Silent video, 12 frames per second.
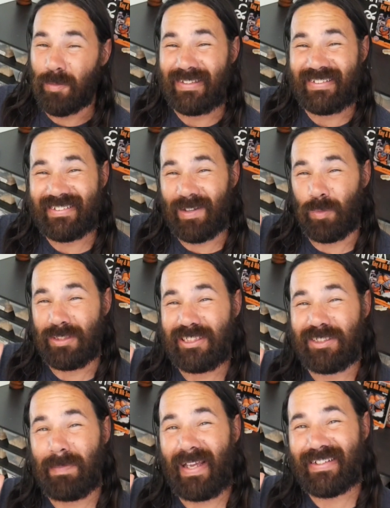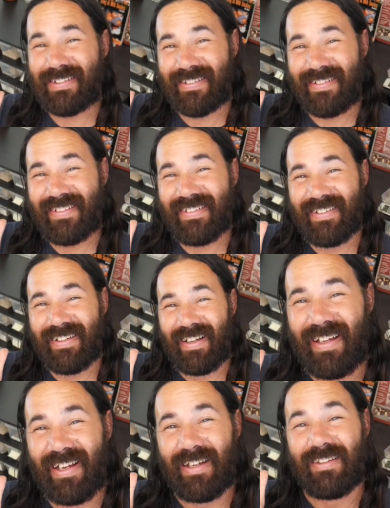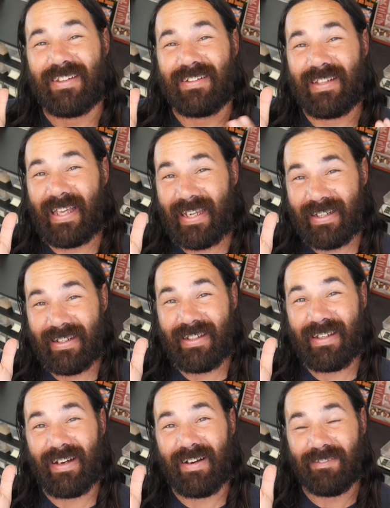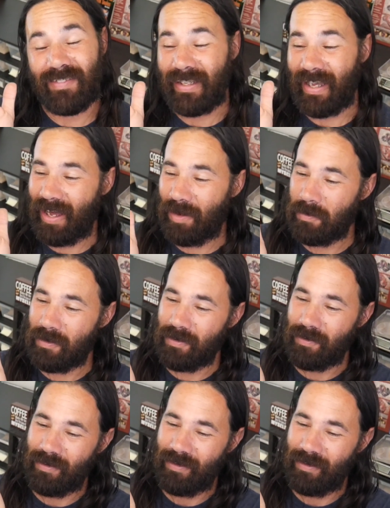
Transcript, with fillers: with someone special, the lady of the hour.